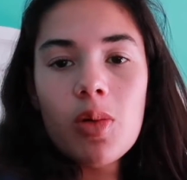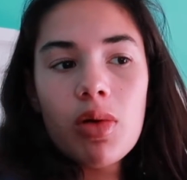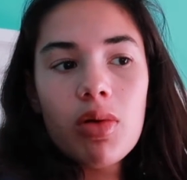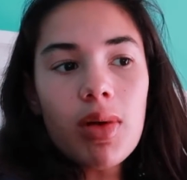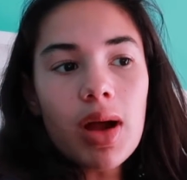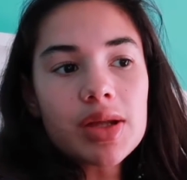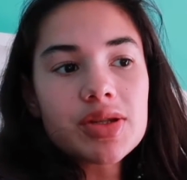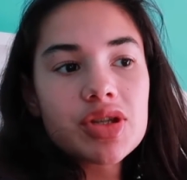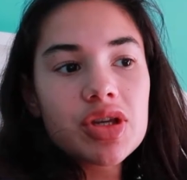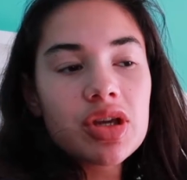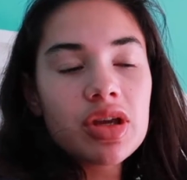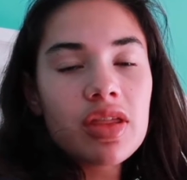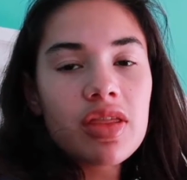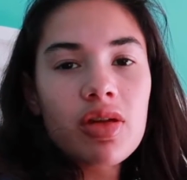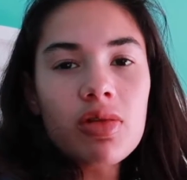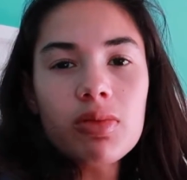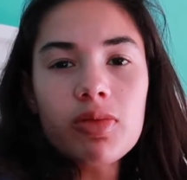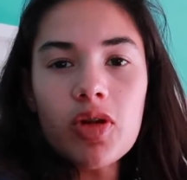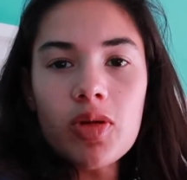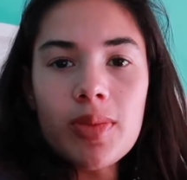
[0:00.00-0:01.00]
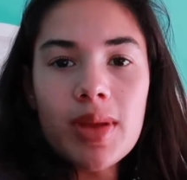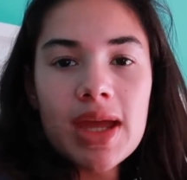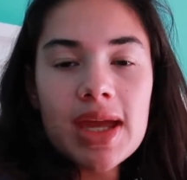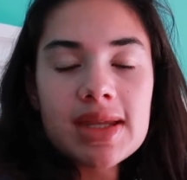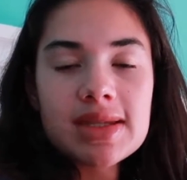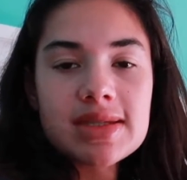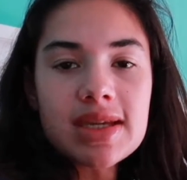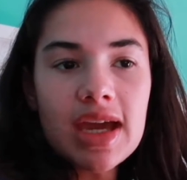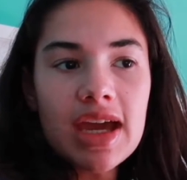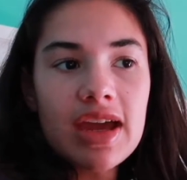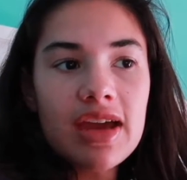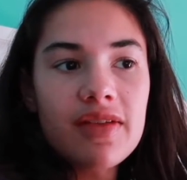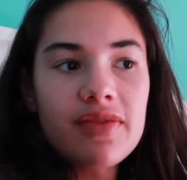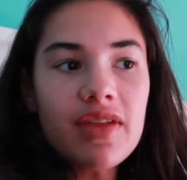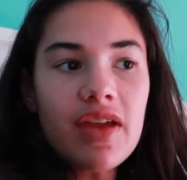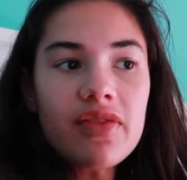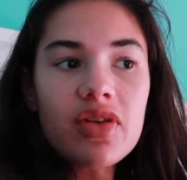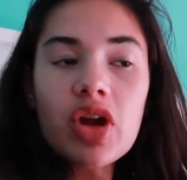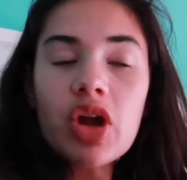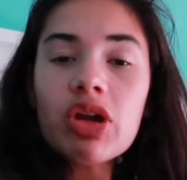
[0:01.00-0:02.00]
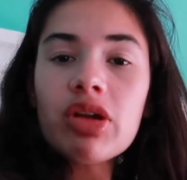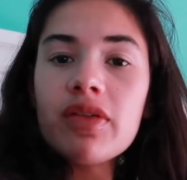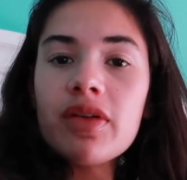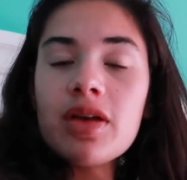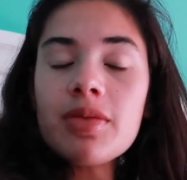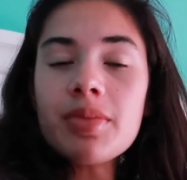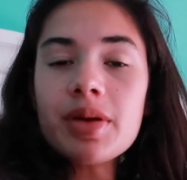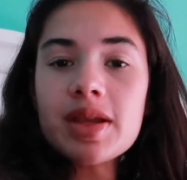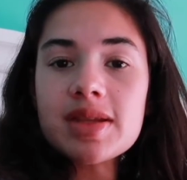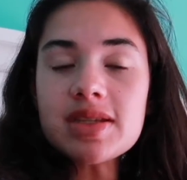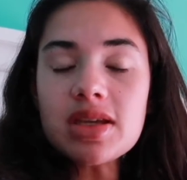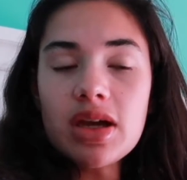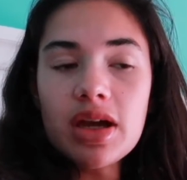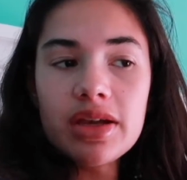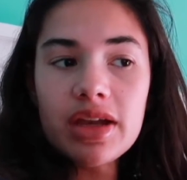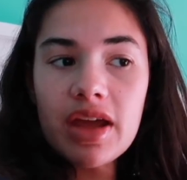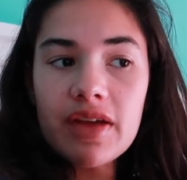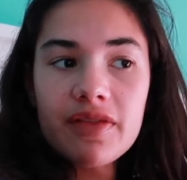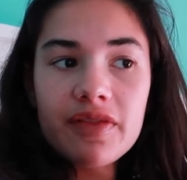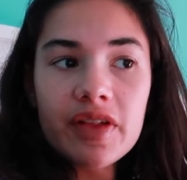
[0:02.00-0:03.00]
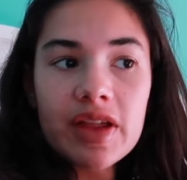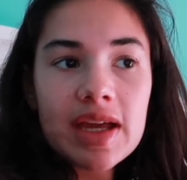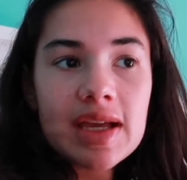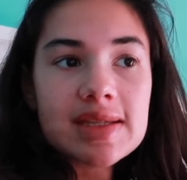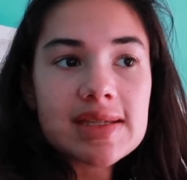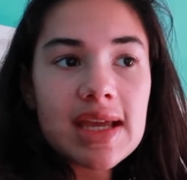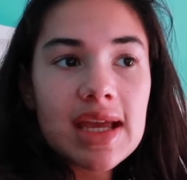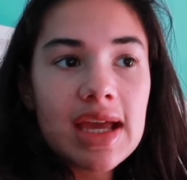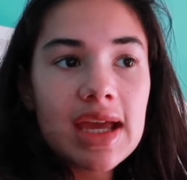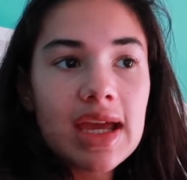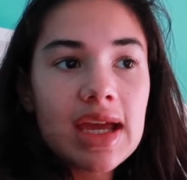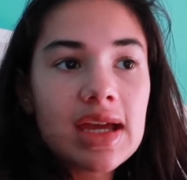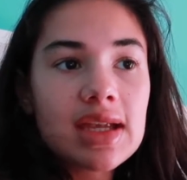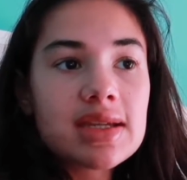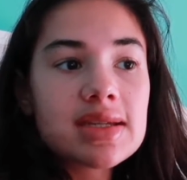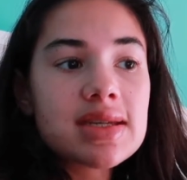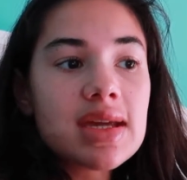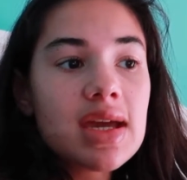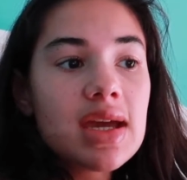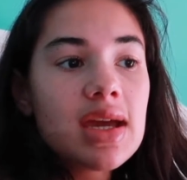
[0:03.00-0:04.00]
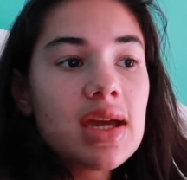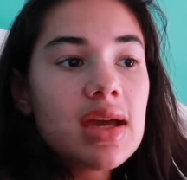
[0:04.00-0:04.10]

We're watching The Roommate. I have never heard of it, but it's on Netflix and